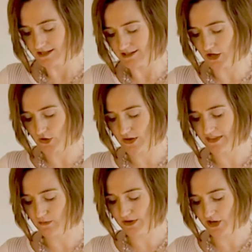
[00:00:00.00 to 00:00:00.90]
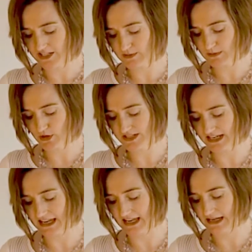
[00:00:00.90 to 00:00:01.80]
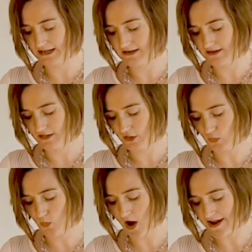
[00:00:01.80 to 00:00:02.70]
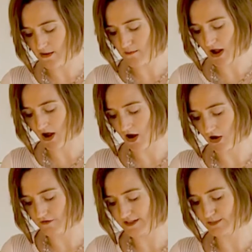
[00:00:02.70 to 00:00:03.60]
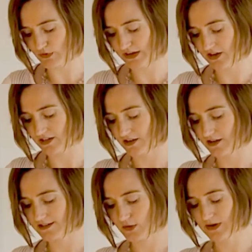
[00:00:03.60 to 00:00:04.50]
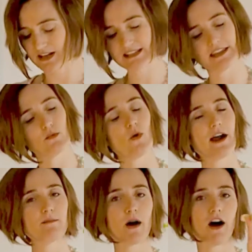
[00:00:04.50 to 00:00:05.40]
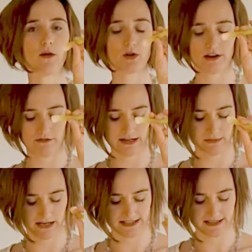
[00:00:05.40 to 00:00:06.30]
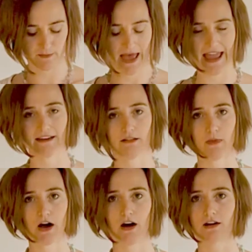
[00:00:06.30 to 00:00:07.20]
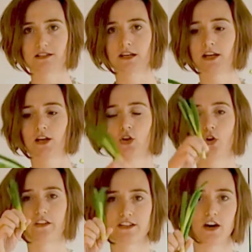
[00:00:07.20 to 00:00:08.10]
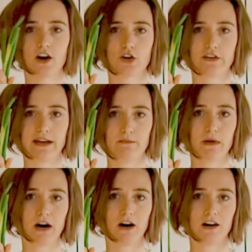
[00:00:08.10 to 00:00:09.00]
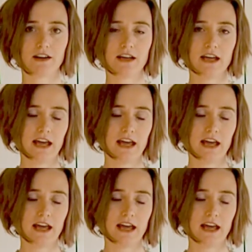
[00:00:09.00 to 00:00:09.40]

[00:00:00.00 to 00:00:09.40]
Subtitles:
So then we're going to be putting in the white part of a spring onion. So when I say the white part, what I really mean is the pale part, not the dark green part.